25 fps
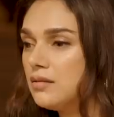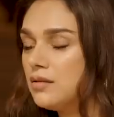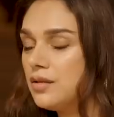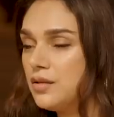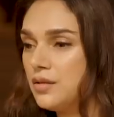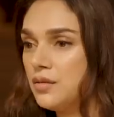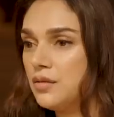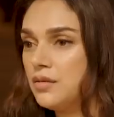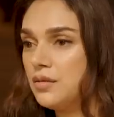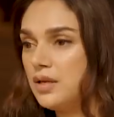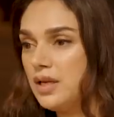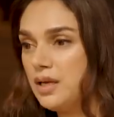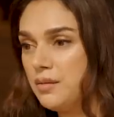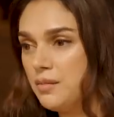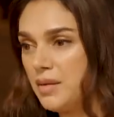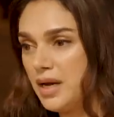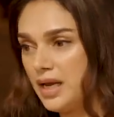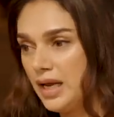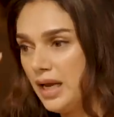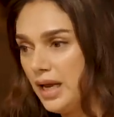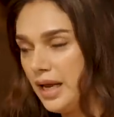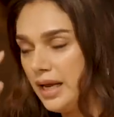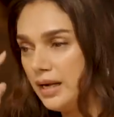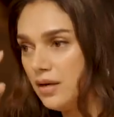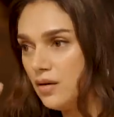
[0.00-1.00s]
you know, in
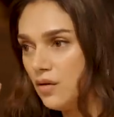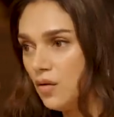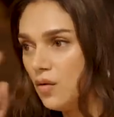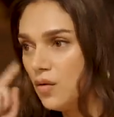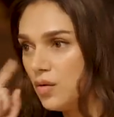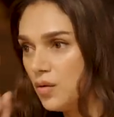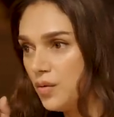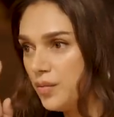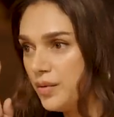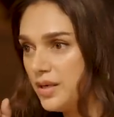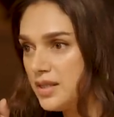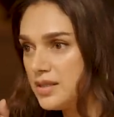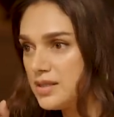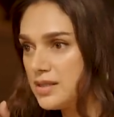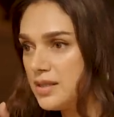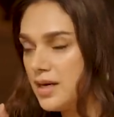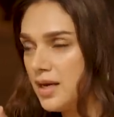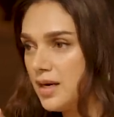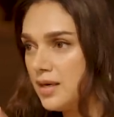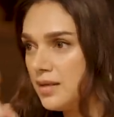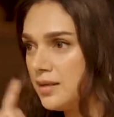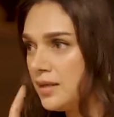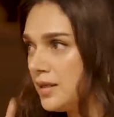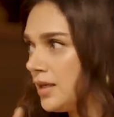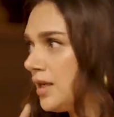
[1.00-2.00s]
my head always
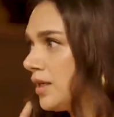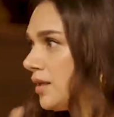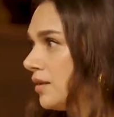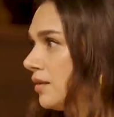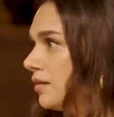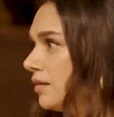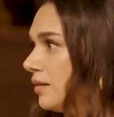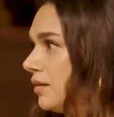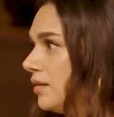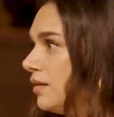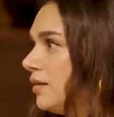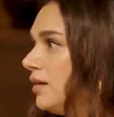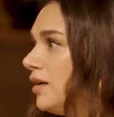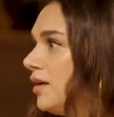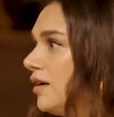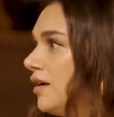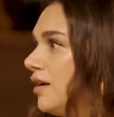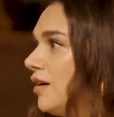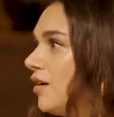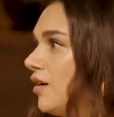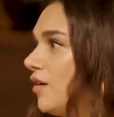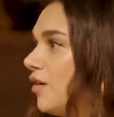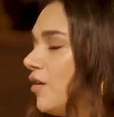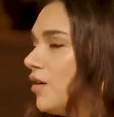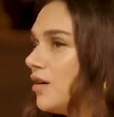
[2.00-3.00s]
that little girl
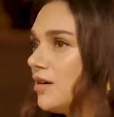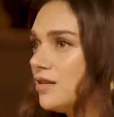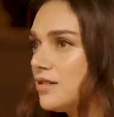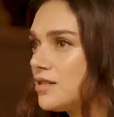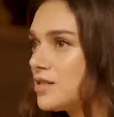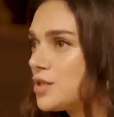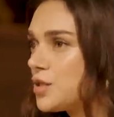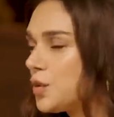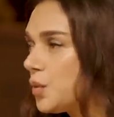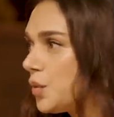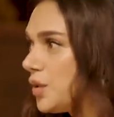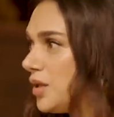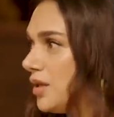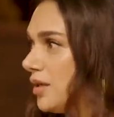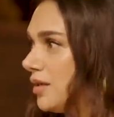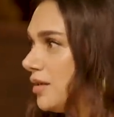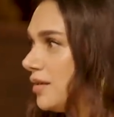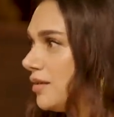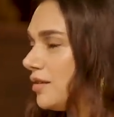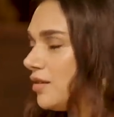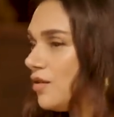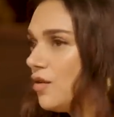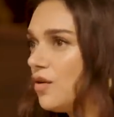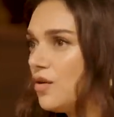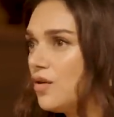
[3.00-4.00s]
or a
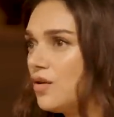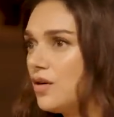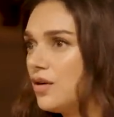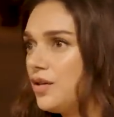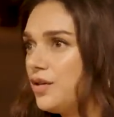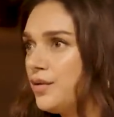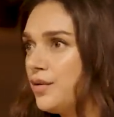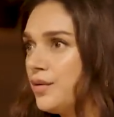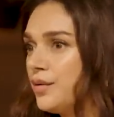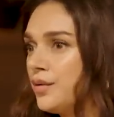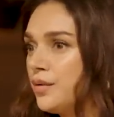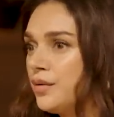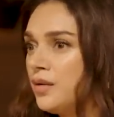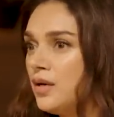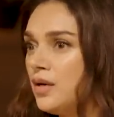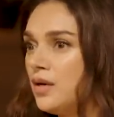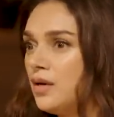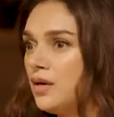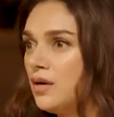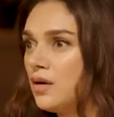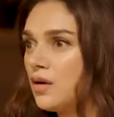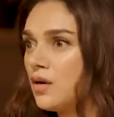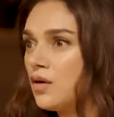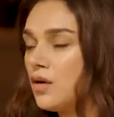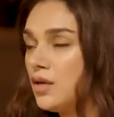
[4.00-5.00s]
student or, you know,
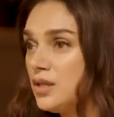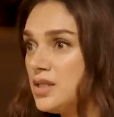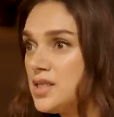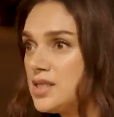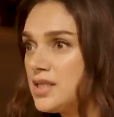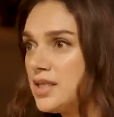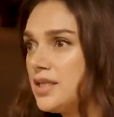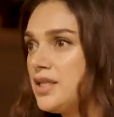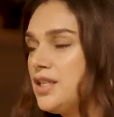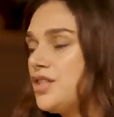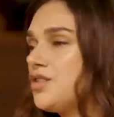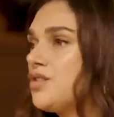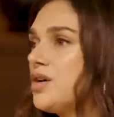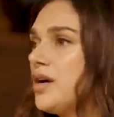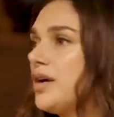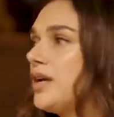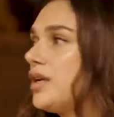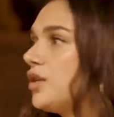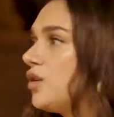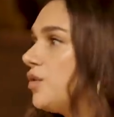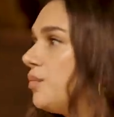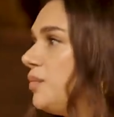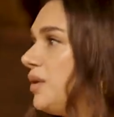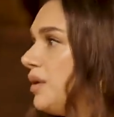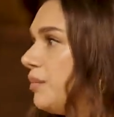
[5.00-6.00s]
constantly
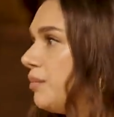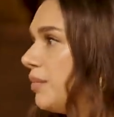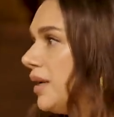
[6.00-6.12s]
trying to be